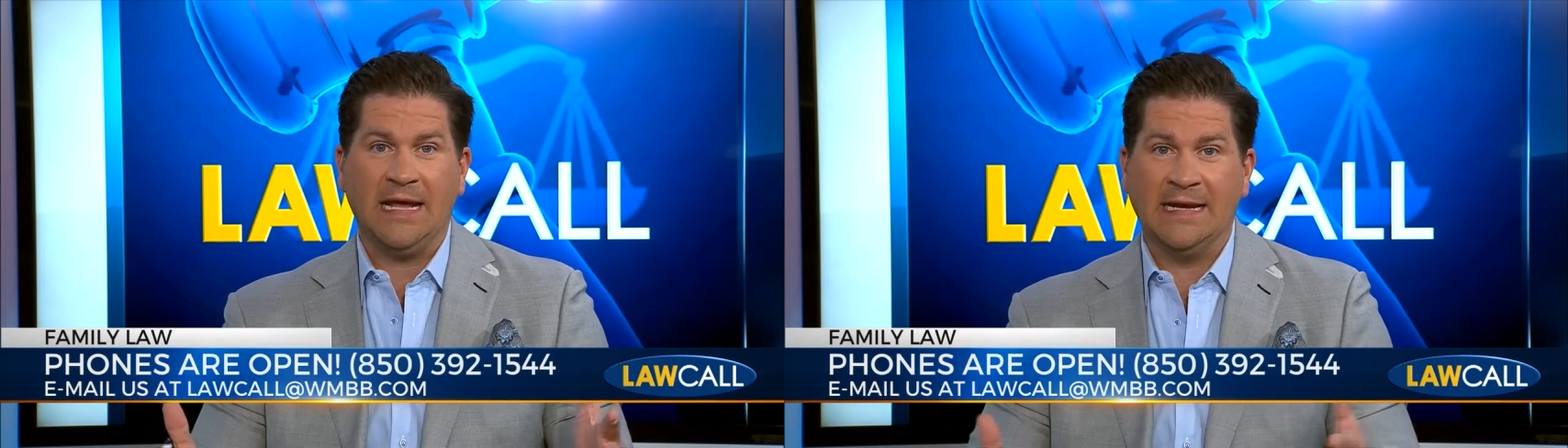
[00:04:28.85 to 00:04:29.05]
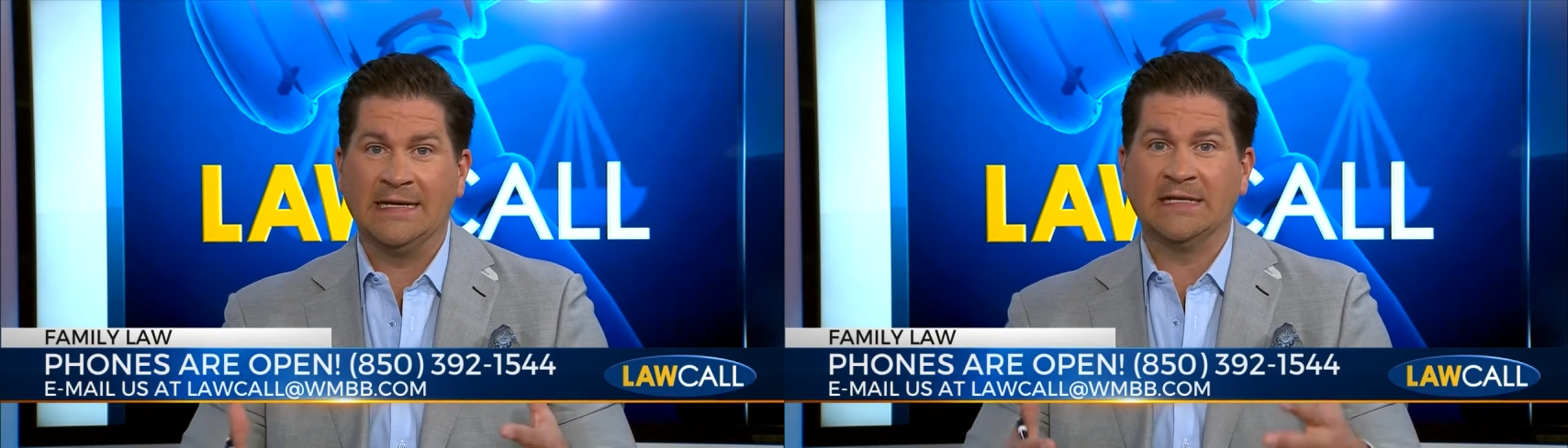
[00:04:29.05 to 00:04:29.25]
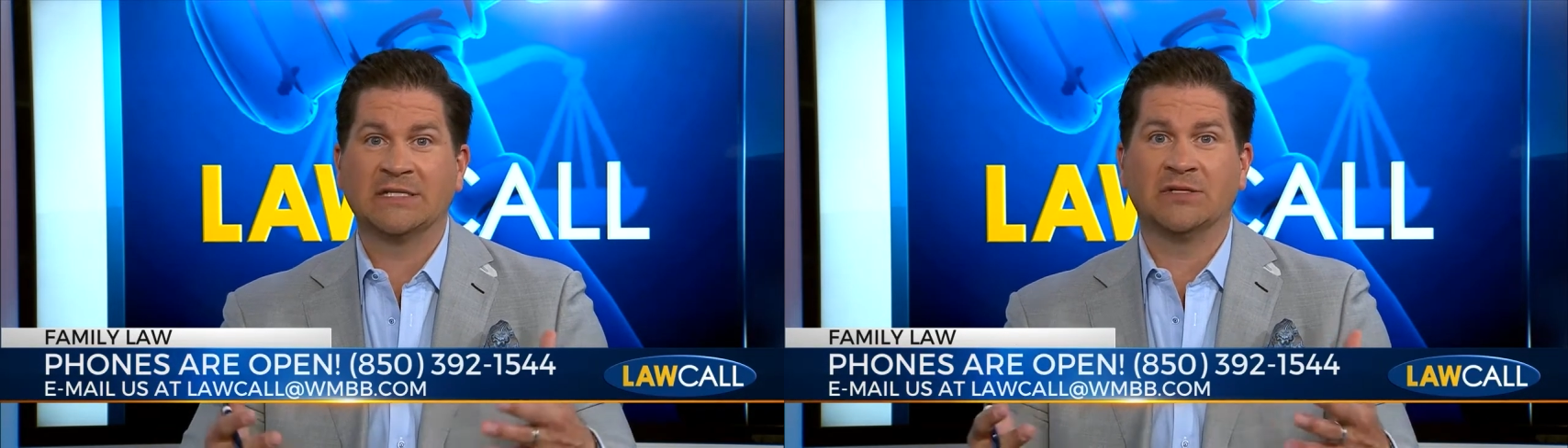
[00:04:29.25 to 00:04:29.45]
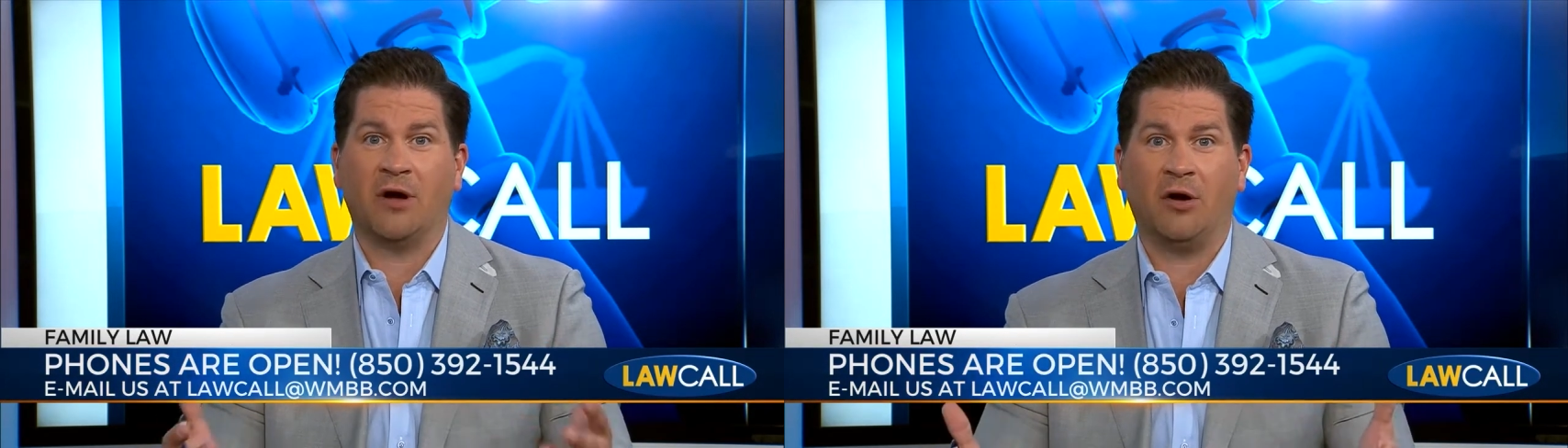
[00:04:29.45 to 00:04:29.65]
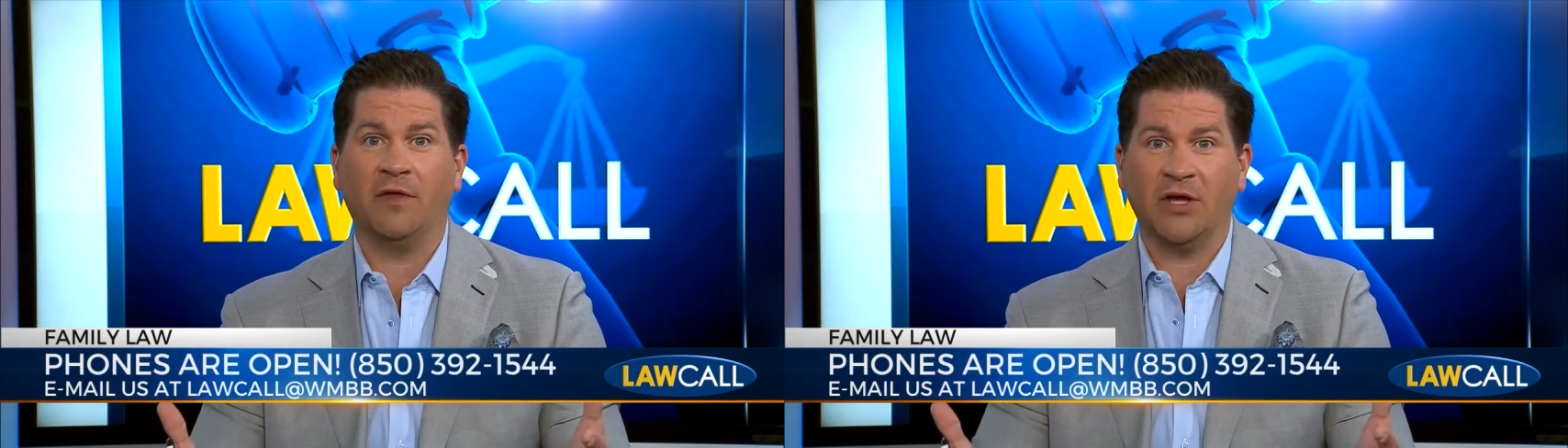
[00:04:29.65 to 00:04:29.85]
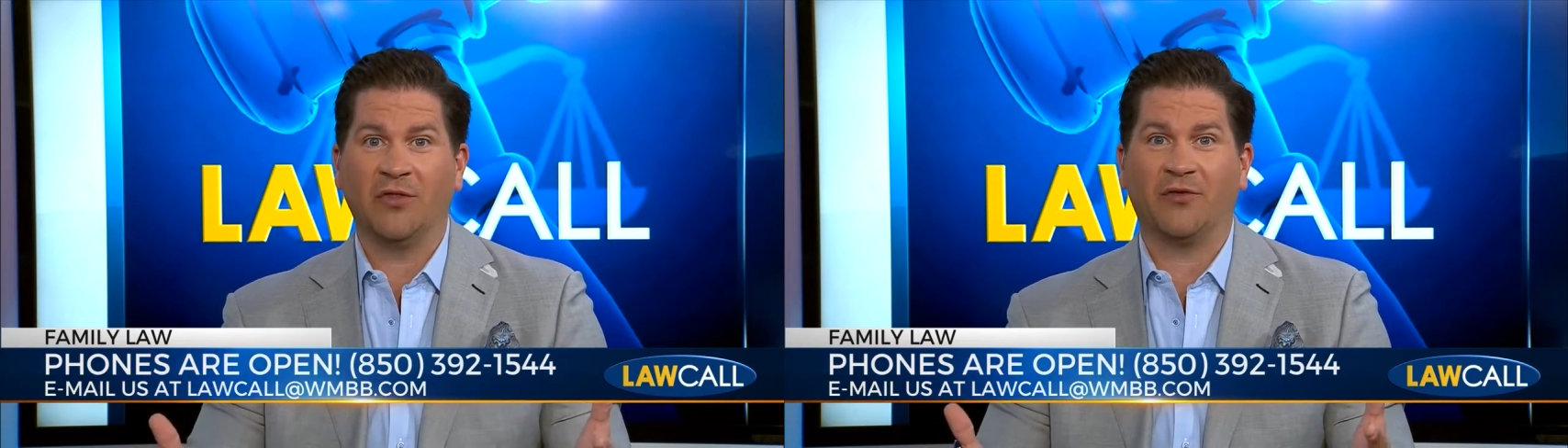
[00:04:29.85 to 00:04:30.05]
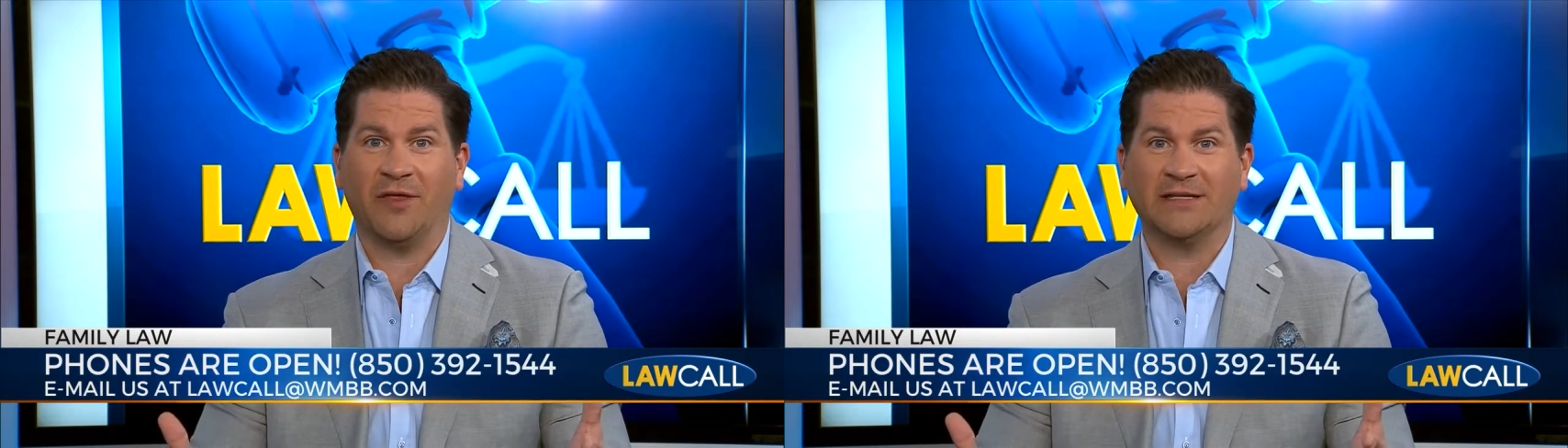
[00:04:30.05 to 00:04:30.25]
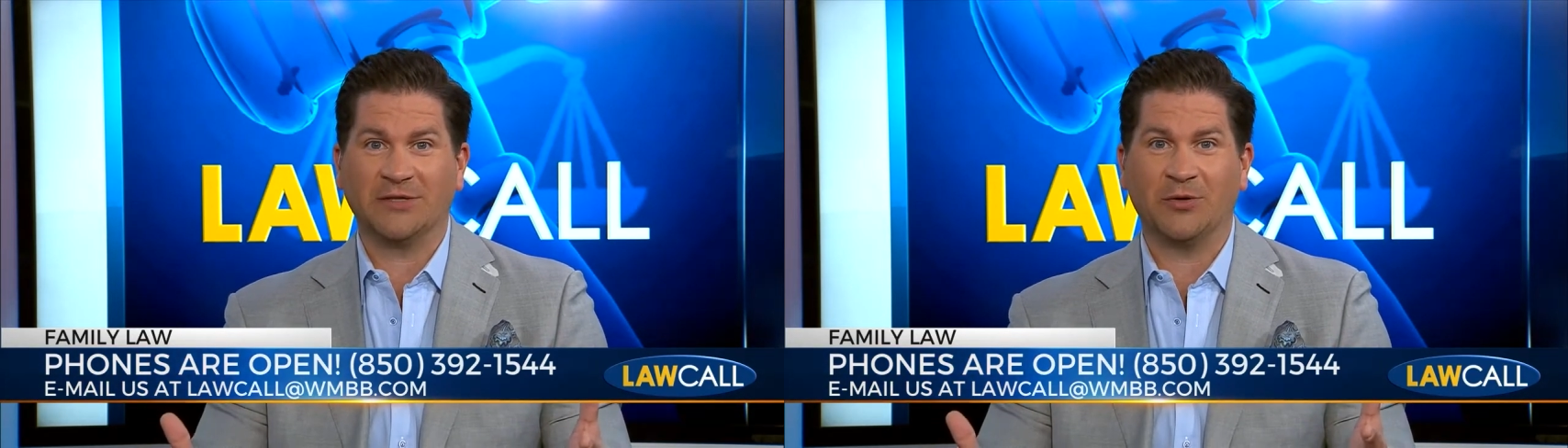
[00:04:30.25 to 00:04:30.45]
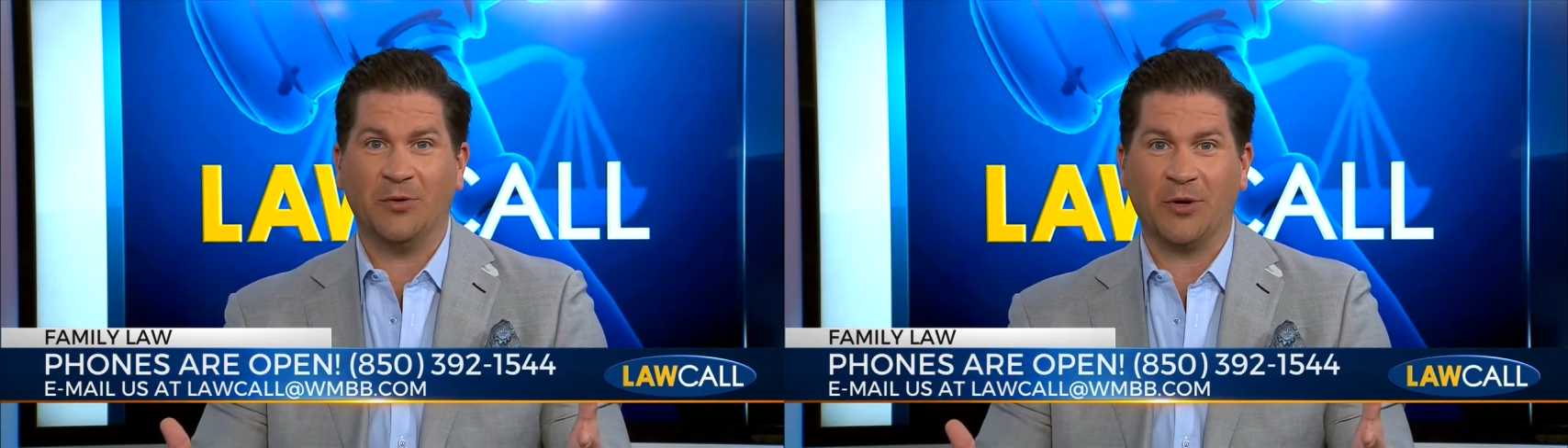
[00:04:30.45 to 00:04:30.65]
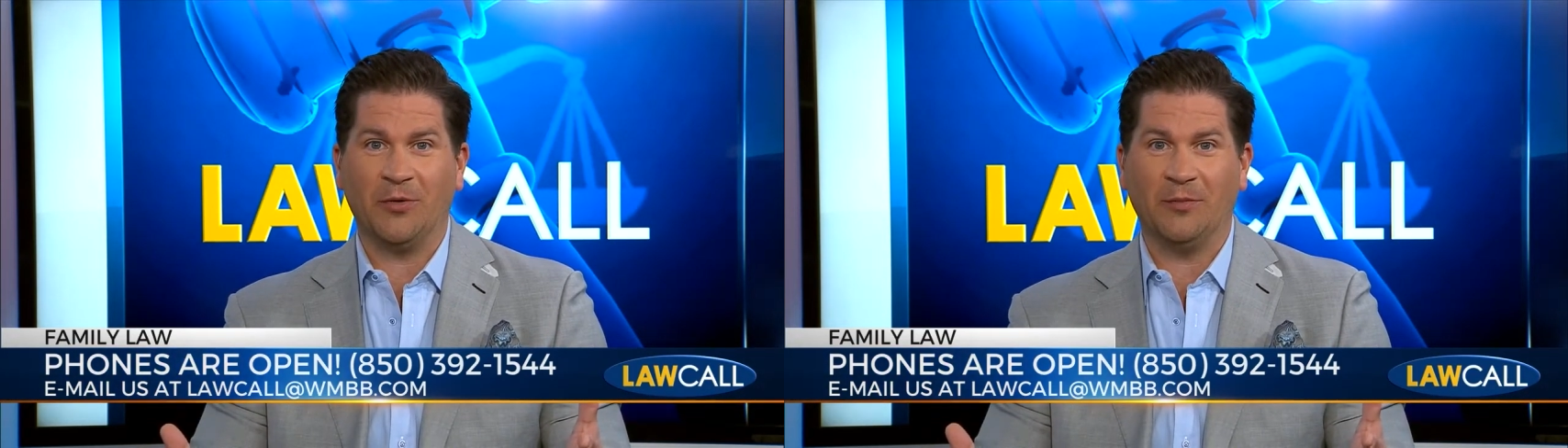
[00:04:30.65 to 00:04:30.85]
in addition to all the other things that are
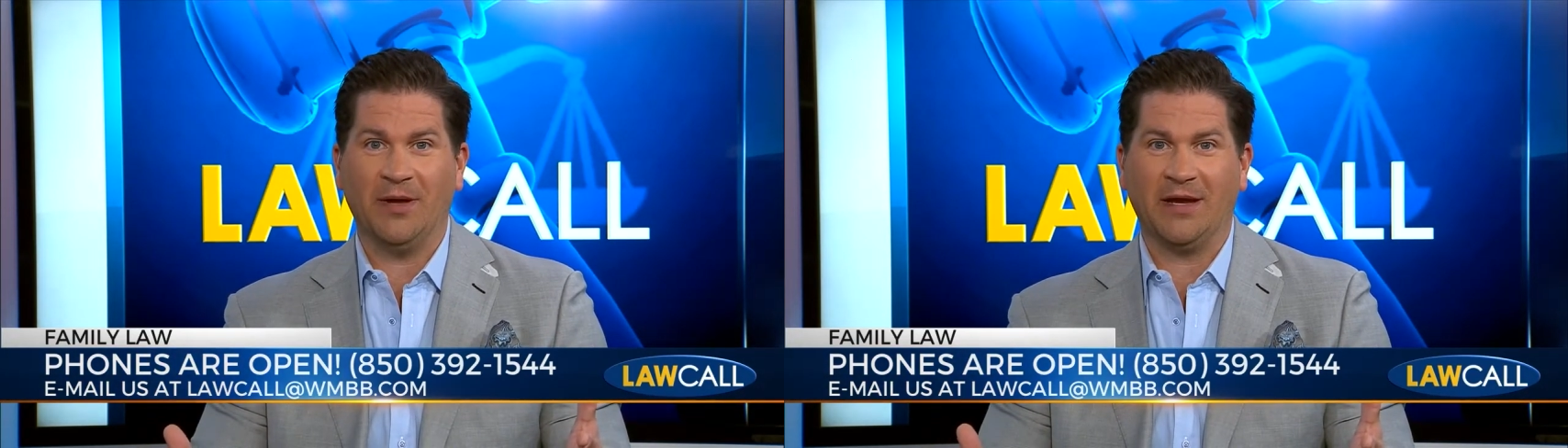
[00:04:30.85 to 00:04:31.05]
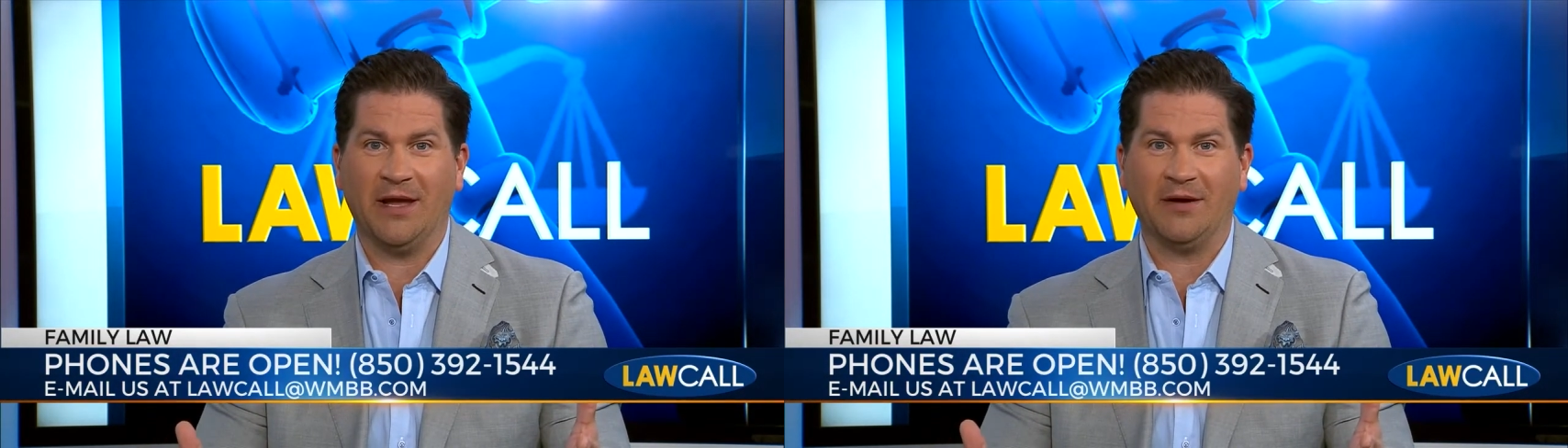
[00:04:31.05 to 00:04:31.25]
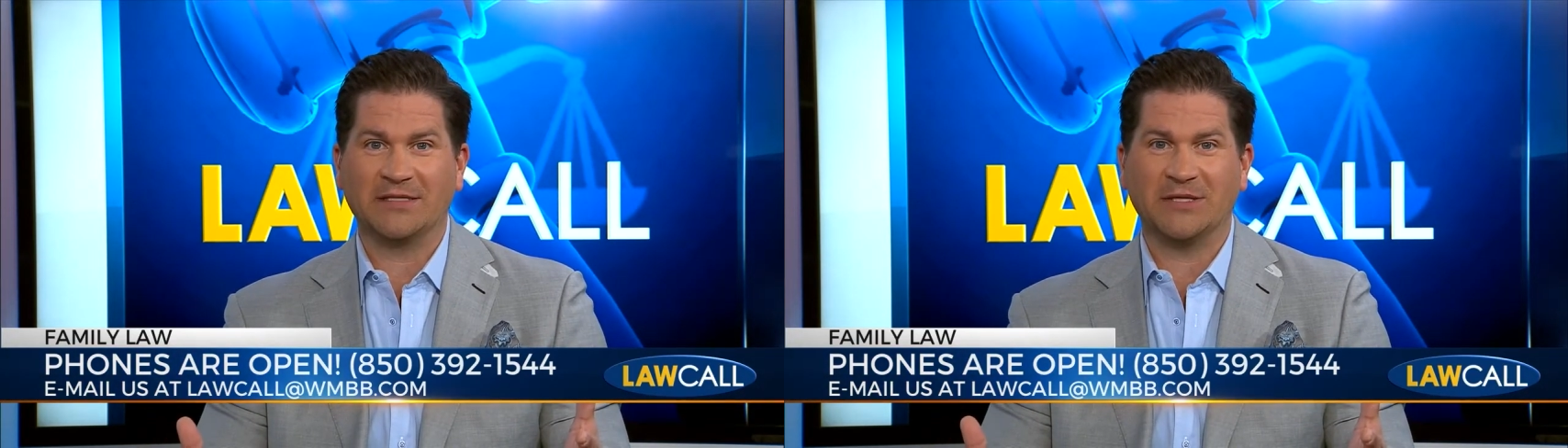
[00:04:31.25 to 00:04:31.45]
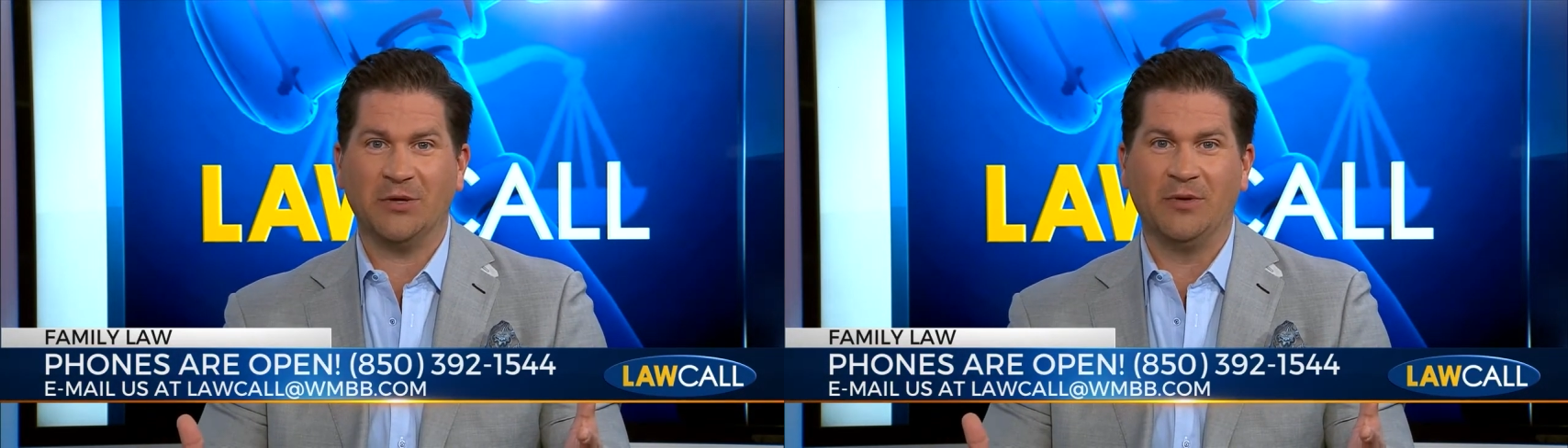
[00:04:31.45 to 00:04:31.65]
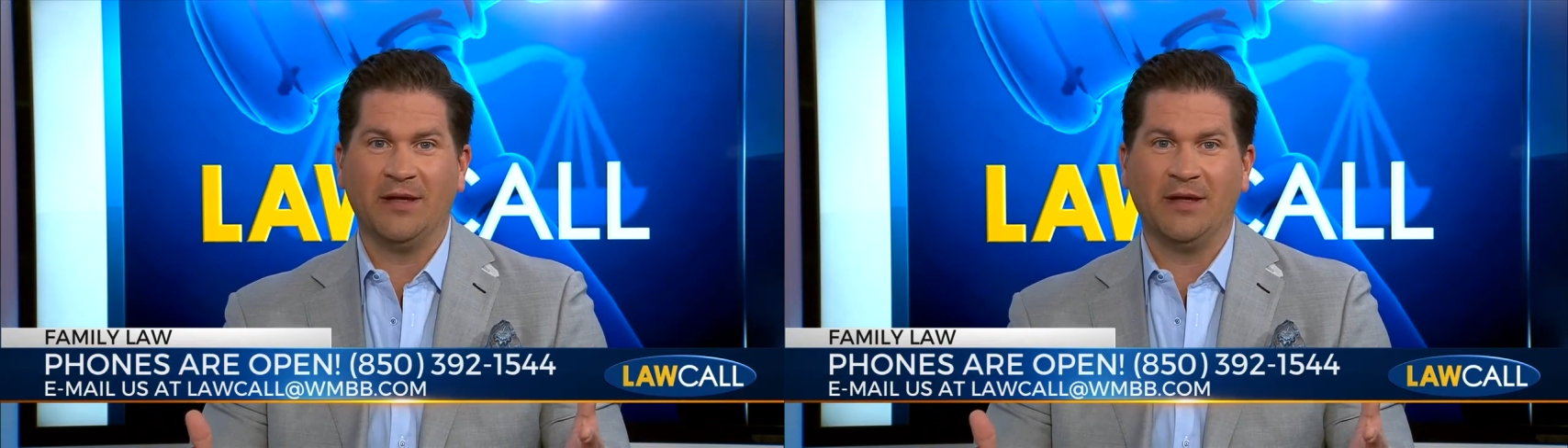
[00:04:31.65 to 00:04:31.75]
going on in Bay County. So,